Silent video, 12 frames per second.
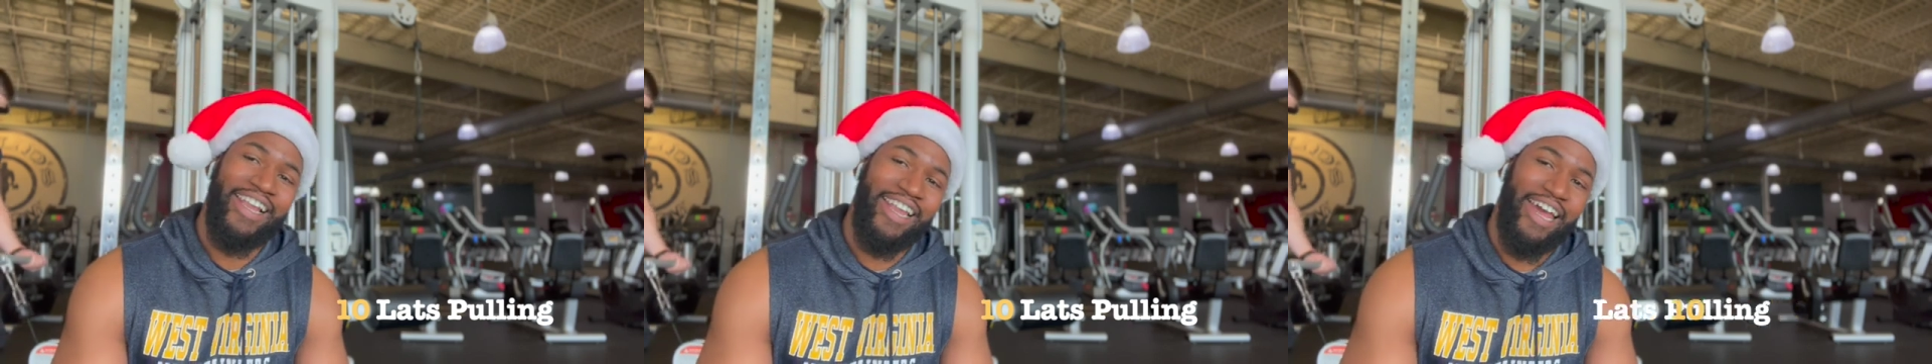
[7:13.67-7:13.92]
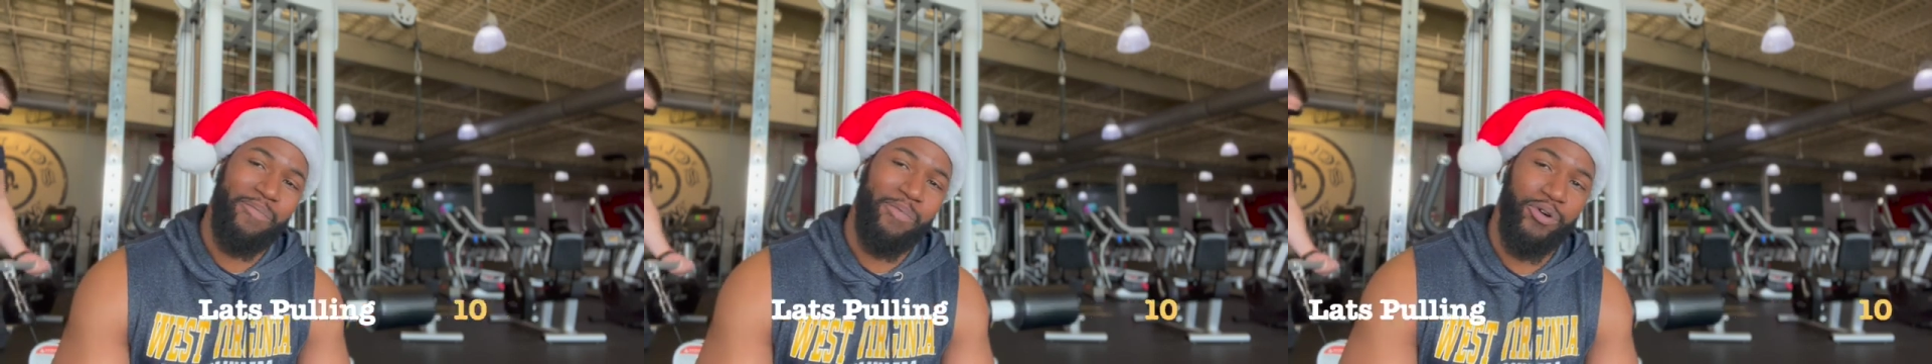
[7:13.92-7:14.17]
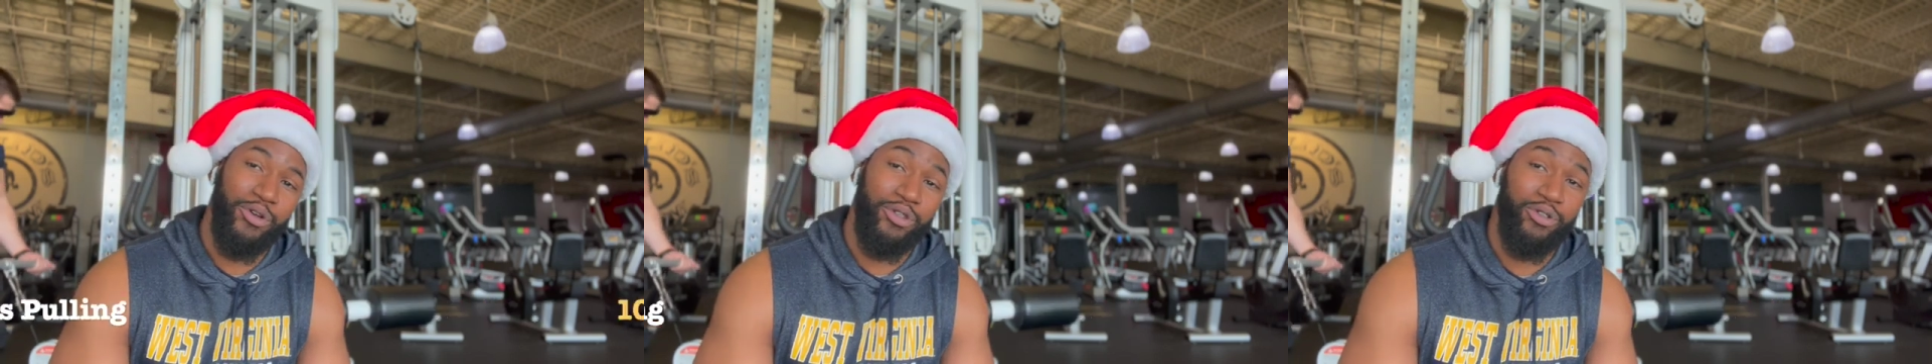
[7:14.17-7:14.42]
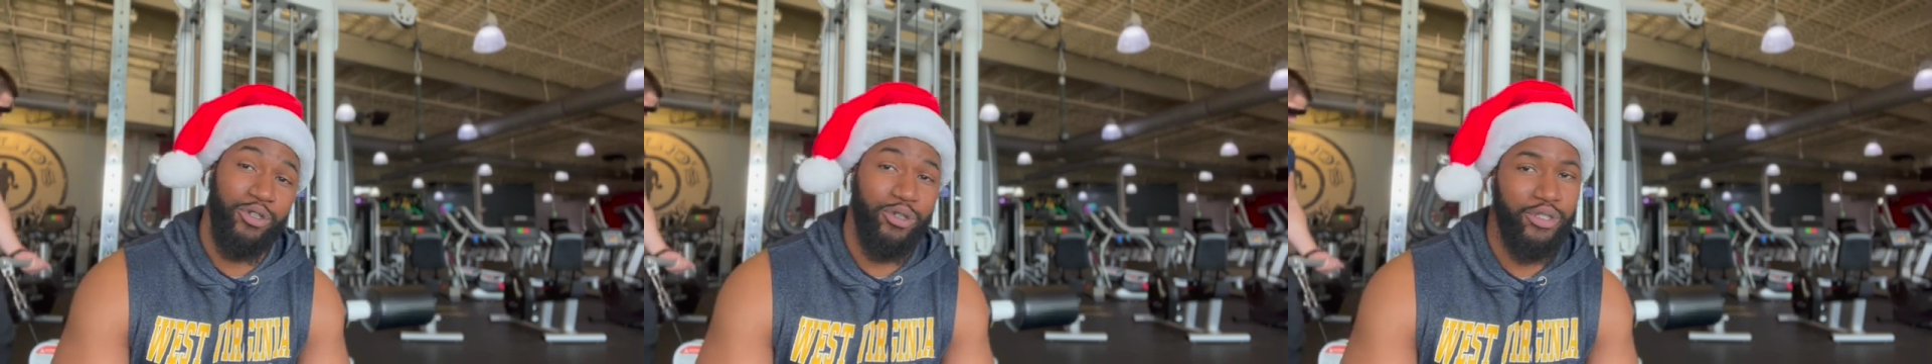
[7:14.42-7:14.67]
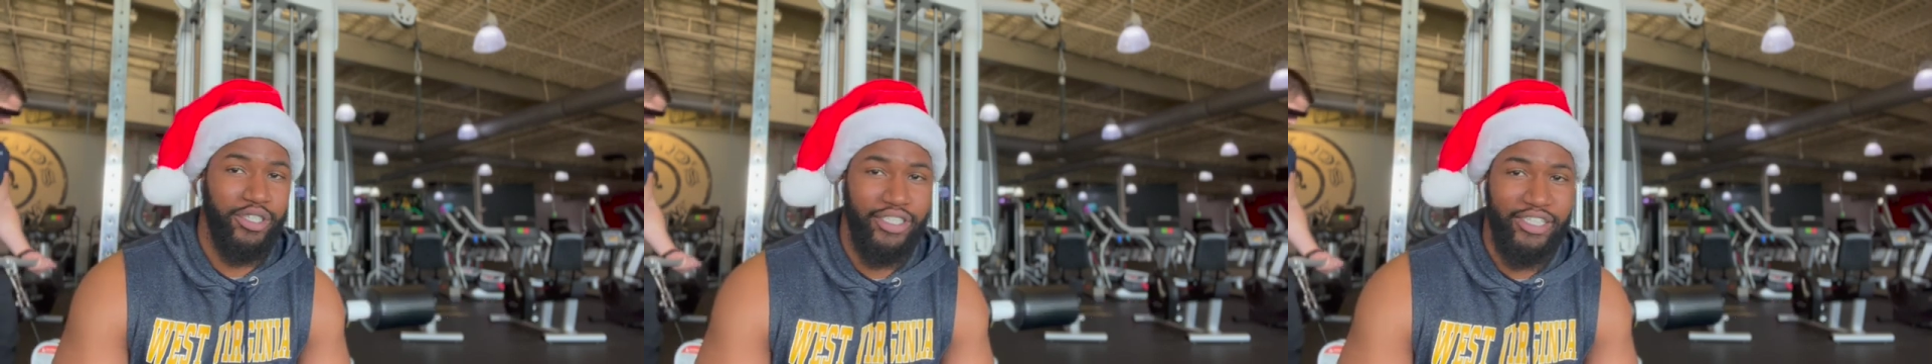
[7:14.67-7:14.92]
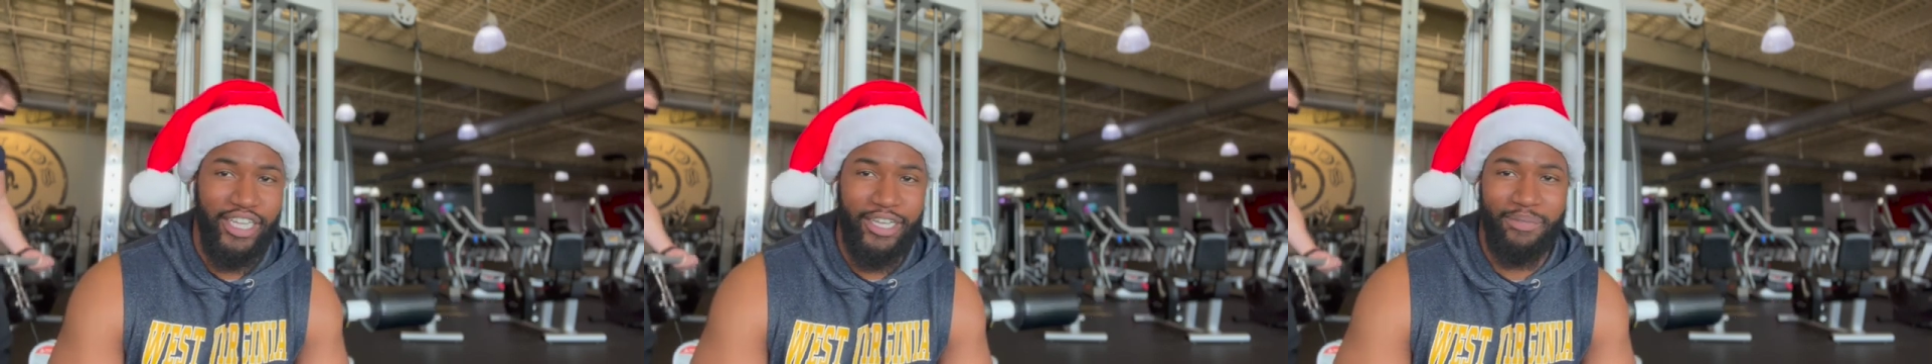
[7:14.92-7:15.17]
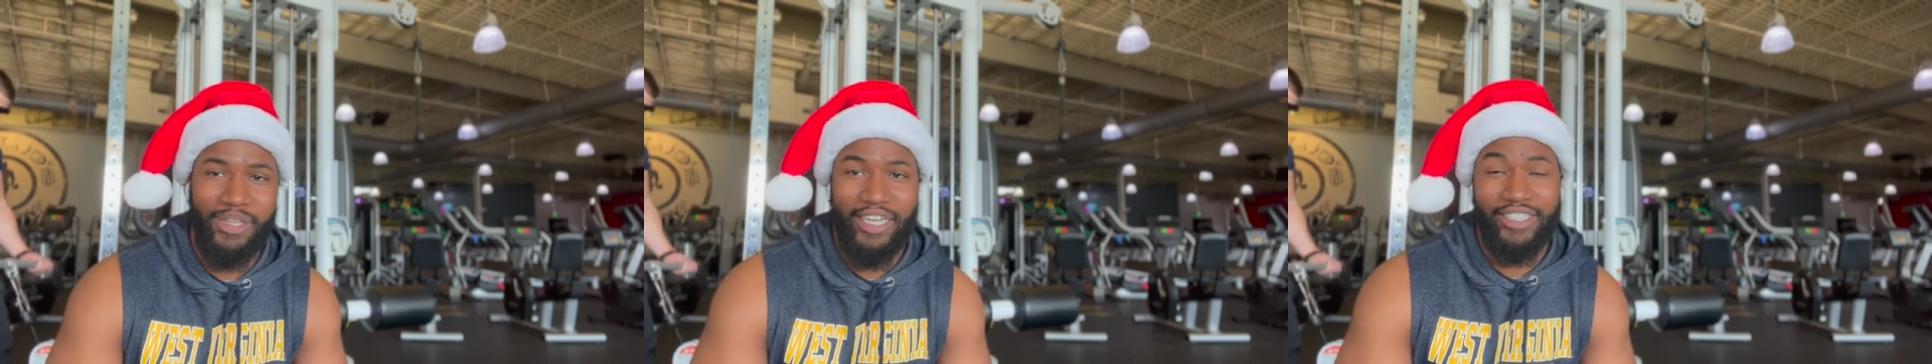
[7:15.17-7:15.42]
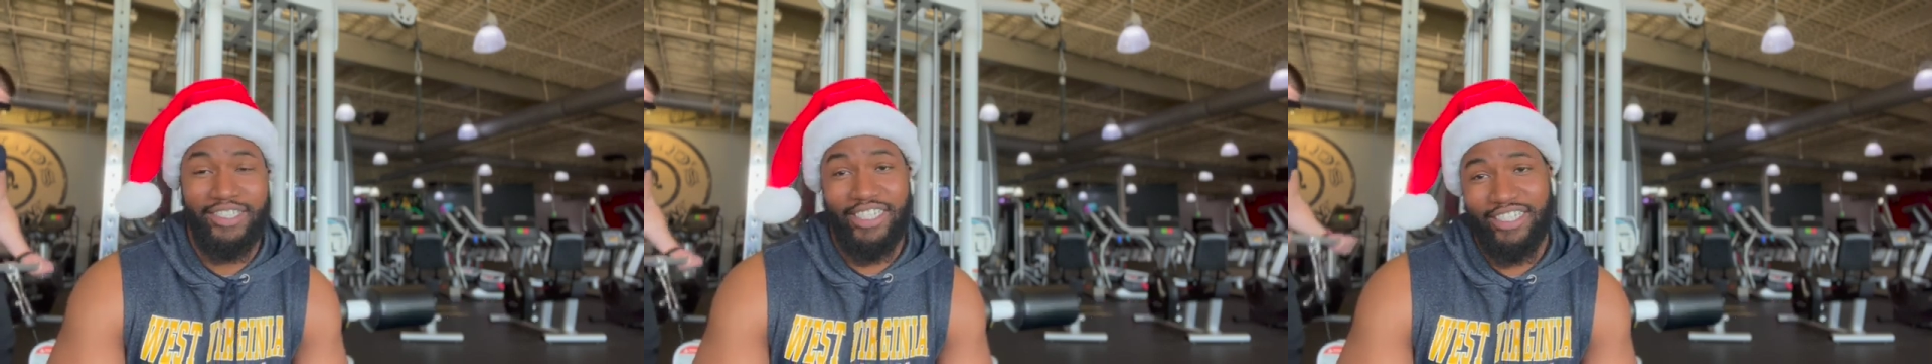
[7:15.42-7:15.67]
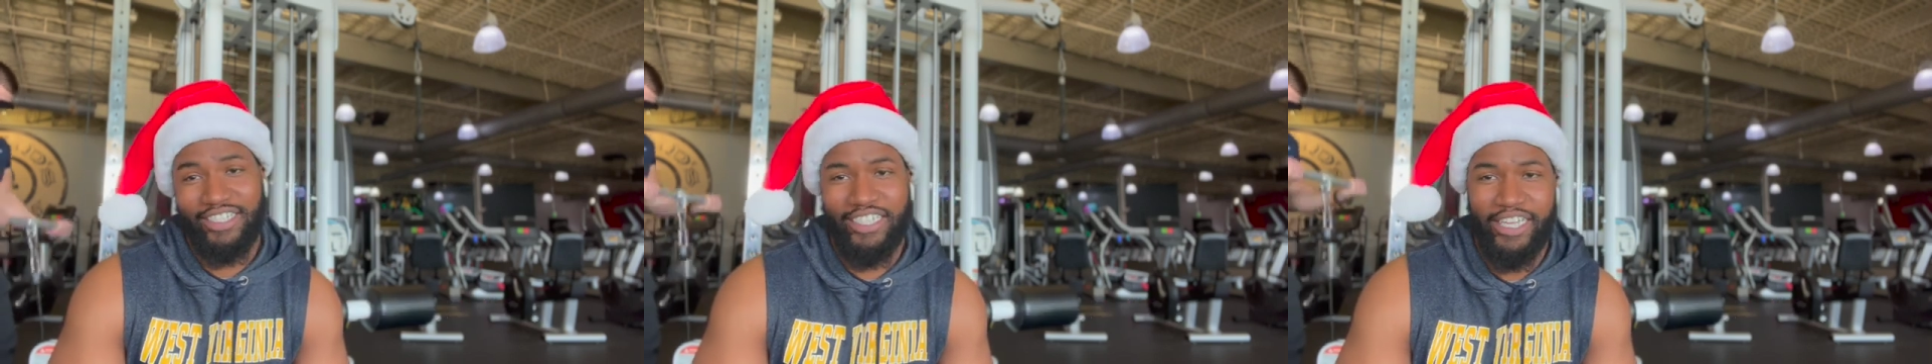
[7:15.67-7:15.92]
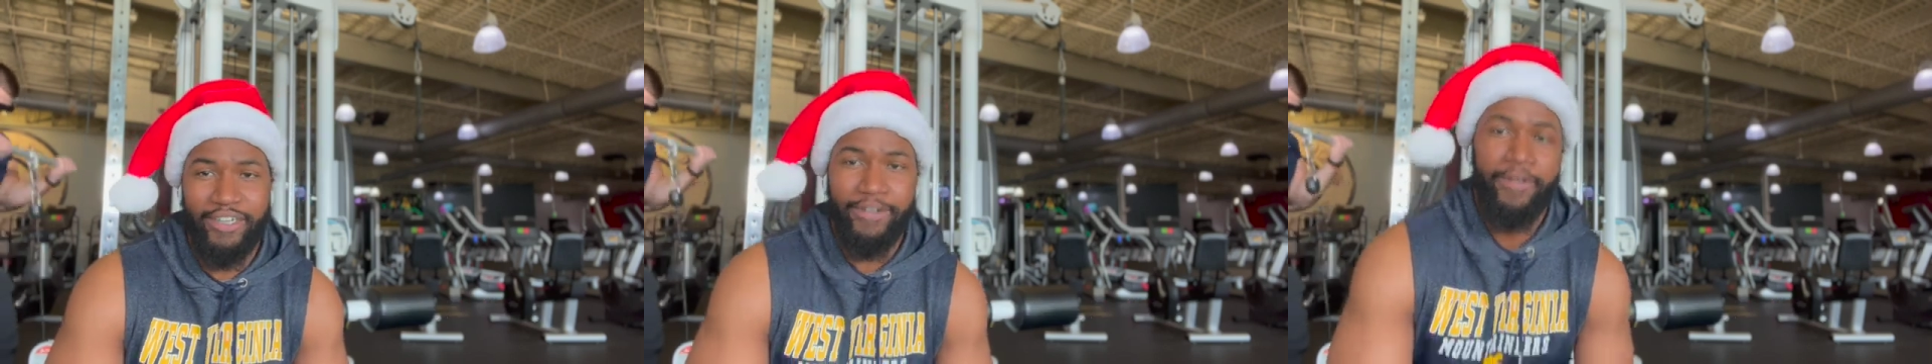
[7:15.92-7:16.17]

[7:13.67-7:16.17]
Lat pull throughs, same thing, set of 10.